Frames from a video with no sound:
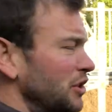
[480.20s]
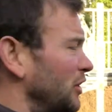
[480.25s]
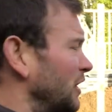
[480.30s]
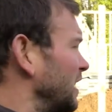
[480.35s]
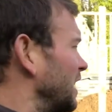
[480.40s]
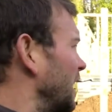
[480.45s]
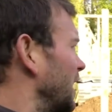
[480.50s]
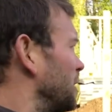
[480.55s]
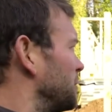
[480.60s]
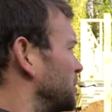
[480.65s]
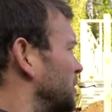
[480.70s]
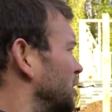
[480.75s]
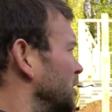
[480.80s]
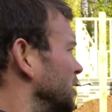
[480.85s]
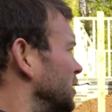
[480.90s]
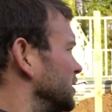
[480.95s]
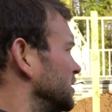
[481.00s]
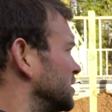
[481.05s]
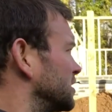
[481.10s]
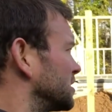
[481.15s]
doing it
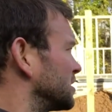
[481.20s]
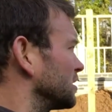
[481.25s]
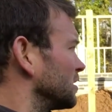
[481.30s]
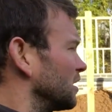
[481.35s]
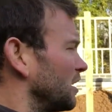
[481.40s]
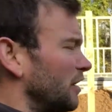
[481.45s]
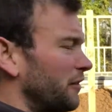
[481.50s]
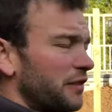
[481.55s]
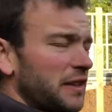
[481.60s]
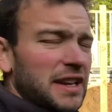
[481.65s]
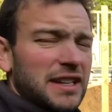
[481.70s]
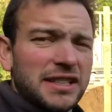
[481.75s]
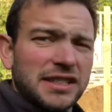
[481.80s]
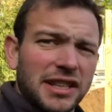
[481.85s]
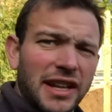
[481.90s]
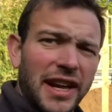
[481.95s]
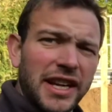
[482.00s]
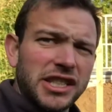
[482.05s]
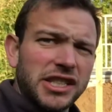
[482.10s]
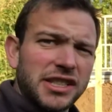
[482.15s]
because of the
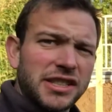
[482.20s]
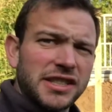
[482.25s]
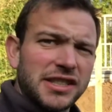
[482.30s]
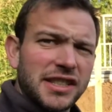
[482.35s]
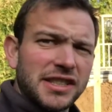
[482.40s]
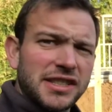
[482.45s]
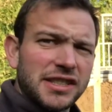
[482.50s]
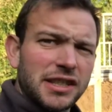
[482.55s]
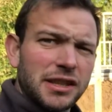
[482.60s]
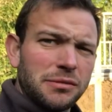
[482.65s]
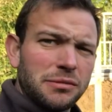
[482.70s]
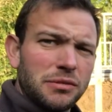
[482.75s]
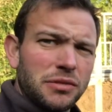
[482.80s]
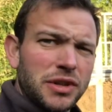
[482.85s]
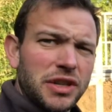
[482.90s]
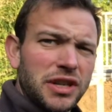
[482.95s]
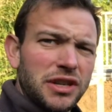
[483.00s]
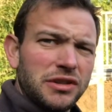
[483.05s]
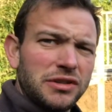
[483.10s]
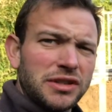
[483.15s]
insulation system
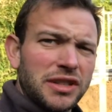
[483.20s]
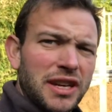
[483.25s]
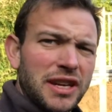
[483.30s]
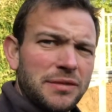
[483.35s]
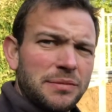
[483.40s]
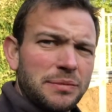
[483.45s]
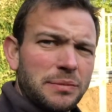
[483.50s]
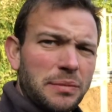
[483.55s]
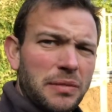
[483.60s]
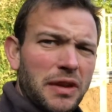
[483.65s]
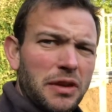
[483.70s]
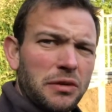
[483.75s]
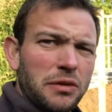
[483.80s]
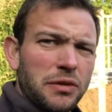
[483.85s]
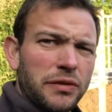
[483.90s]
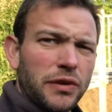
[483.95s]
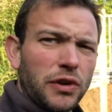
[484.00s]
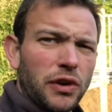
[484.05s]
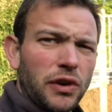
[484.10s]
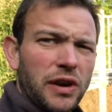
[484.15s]
we're using.
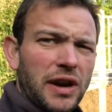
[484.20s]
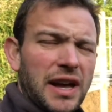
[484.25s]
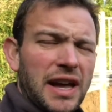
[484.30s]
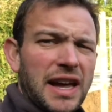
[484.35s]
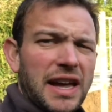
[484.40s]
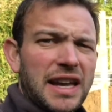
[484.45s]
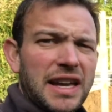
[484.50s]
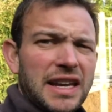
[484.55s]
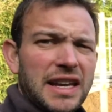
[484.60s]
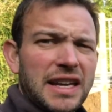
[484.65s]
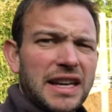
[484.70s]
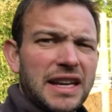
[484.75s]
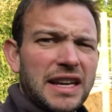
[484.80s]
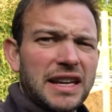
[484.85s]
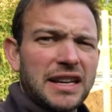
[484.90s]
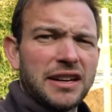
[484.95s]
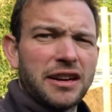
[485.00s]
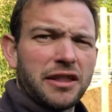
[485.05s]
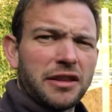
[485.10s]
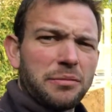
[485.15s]
We've got
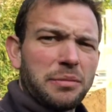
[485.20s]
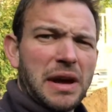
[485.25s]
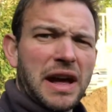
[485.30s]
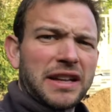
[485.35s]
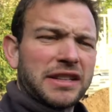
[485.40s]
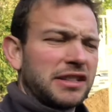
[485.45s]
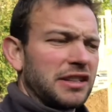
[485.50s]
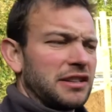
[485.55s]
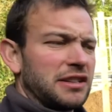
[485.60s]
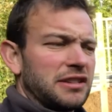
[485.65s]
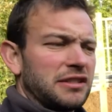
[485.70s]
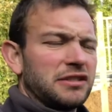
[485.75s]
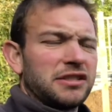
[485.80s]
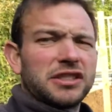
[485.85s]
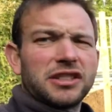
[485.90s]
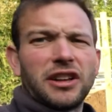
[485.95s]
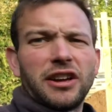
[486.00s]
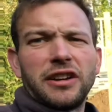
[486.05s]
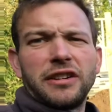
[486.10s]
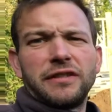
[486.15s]
another batten,
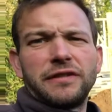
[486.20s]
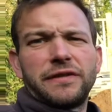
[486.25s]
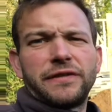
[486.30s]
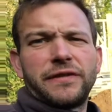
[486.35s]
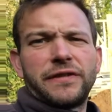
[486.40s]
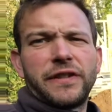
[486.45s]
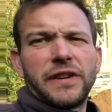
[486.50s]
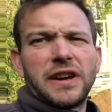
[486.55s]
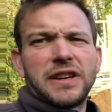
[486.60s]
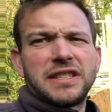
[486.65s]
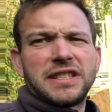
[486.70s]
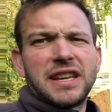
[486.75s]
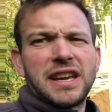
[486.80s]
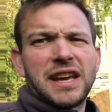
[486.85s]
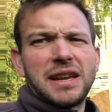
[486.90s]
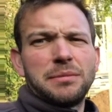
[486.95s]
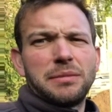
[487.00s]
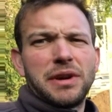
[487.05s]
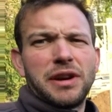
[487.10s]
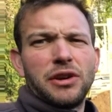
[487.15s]
just like
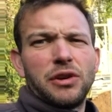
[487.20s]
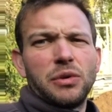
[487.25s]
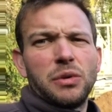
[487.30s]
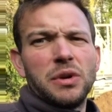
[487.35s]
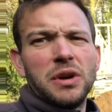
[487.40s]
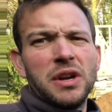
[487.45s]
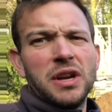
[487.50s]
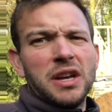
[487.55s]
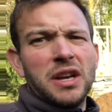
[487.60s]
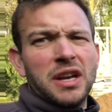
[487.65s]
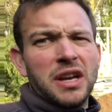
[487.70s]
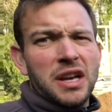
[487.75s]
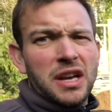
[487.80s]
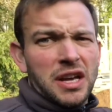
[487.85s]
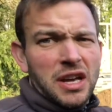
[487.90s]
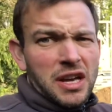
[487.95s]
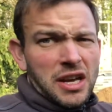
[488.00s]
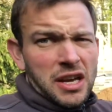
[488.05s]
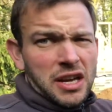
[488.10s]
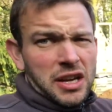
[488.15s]
38mm
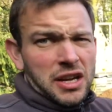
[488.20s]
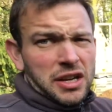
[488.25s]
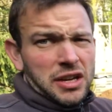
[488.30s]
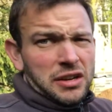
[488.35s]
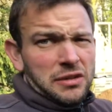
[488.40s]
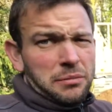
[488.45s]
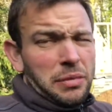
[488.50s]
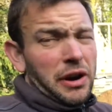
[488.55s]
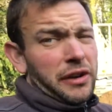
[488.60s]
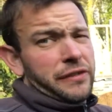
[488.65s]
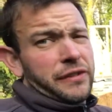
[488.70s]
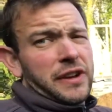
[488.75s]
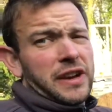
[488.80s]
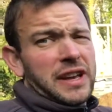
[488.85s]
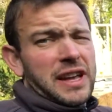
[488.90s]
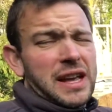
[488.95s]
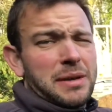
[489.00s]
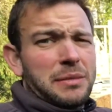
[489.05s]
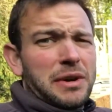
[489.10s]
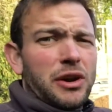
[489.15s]
by
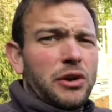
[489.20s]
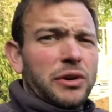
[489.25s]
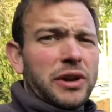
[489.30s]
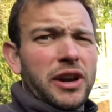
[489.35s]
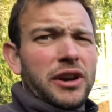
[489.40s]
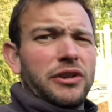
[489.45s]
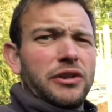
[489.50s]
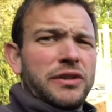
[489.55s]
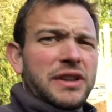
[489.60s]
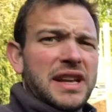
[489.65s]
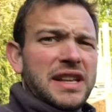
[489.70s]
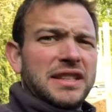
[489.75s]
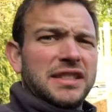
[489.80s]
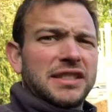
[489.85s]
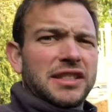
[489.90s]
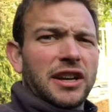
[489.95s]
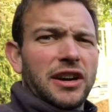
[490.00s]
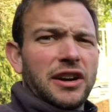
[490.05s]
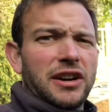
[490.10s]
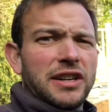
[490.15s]
38mm going on the
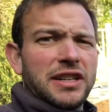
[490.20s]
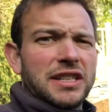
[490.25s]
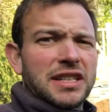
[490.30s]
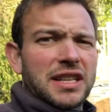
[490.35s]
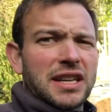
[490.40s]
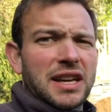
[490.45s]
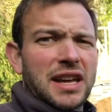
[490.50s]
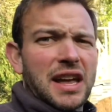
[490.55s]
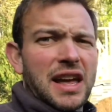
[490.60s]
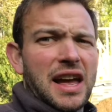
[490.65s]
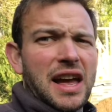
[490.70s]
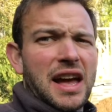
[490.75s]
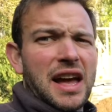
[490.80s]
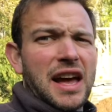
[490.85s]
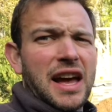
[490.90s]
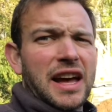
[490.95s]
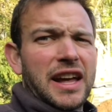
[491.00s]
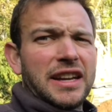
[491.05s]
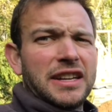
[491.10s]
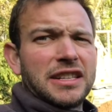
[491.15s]
inside,
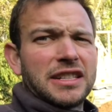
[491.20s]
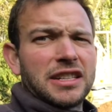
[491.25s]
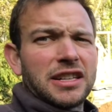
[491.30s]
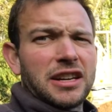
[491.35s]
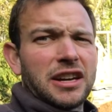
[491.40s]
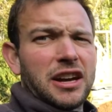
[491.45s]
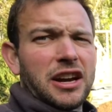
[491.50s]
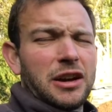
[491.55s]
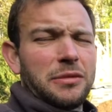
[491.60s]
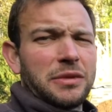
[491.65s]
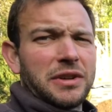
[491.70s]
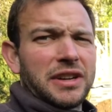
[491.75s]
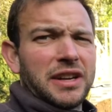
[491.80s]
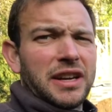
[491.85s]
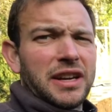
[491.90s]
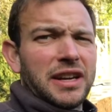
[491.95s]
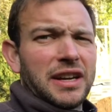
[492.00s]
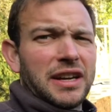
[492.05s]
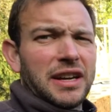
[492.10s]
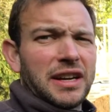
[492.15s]
and
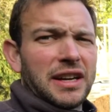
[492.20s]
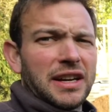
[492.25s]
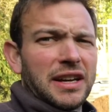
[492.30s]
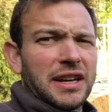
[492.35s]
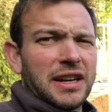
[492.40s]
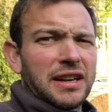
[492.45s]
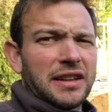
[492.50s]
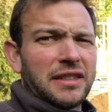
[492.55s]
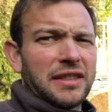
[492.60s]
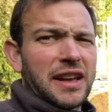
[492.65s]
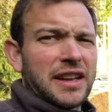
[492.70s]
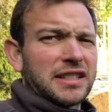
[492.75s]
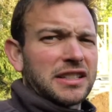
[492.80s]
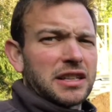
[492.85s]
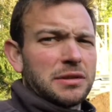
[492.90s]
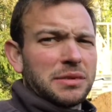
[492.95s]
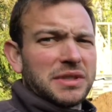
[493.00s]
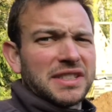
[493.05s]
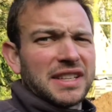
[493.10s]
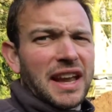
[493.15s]
that's
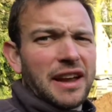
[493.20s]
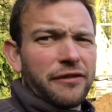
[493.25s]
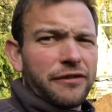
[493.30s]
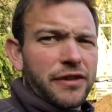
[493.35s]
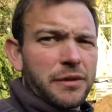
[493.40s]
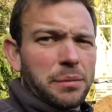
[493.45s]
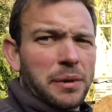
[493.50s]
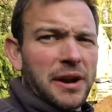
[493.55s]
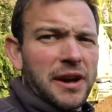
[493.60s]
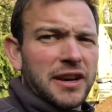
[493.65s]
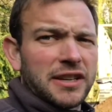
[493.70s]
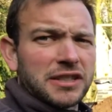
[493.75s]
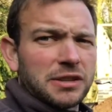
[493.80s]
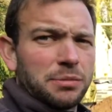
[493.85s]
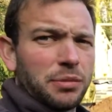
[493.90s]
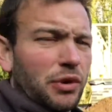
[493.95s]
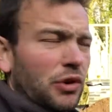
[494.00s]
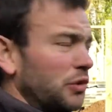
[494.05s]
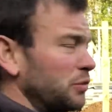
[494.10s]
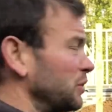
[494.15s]
gonna be set for the
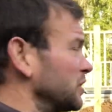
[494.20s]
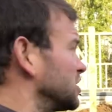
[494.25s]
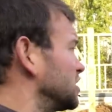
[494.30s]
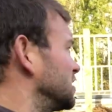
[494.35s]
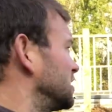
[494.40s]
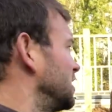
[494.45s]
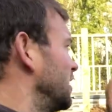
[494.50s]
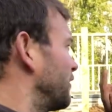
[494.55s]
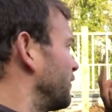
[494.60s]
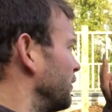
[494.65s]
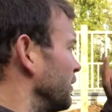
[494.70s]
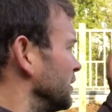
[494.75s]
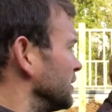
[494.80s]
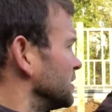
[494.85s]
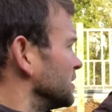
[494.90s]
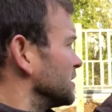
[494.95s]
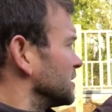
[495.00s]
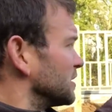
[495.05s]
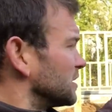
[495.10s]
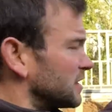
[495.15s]
plasterboard, which is different
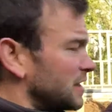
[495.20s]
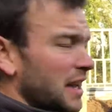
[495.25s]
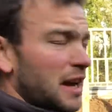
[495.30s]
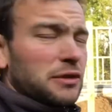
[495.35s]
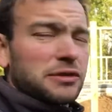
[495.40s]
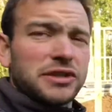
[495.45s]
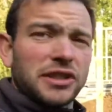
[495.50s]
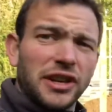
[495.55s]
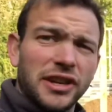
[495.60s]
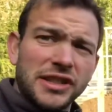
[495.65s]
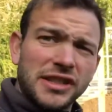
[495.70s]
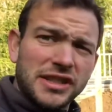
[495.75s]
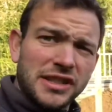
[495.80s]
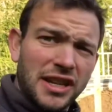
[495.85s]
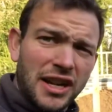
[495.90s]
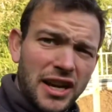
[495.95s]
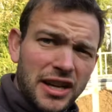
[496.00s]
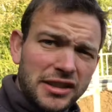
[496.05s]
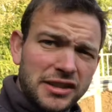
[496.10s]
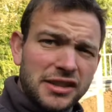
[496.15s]
to the outside
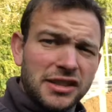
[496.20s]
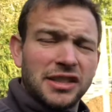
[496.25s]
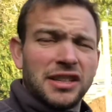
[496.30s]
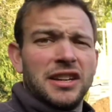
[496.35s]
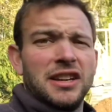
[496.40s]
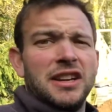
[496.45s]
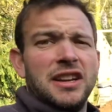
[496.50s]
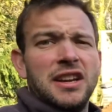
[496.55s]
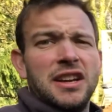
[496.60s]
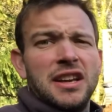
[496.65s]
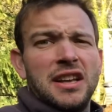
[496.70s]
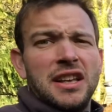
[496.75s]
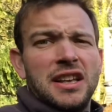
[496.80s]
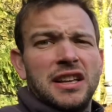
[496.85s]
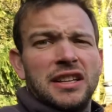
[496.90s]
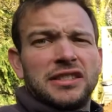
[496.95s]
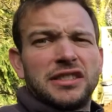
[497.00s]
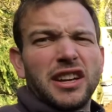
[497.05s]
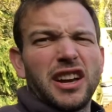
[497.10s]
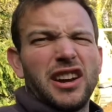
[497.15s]
studs.
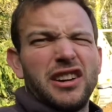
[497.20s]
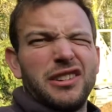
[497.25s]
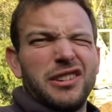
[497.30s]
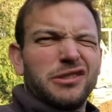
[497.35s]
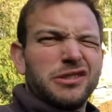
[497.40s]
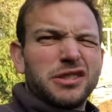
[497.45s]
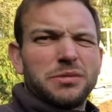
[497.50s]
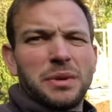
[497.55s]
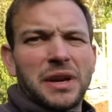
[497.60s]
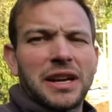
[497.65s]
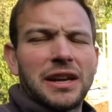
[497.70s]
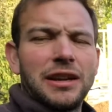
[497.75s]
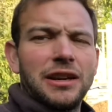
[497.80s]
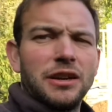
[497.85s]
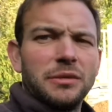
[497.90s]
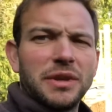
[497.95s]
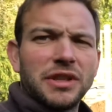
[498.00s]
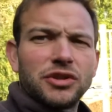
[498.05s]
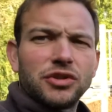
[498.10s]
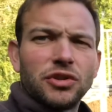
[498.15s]
So it will just make it a
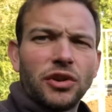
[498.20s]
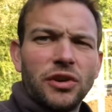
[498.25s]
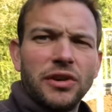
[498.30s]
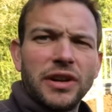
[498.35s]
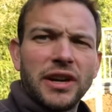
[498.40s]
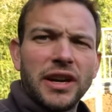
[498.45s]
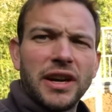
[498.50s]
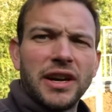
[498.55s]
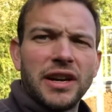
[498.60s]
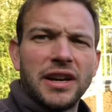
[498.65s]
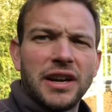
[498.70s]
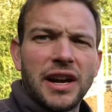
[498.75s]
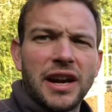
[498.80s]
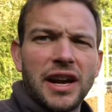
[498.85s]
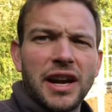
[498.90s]
little bit stronger,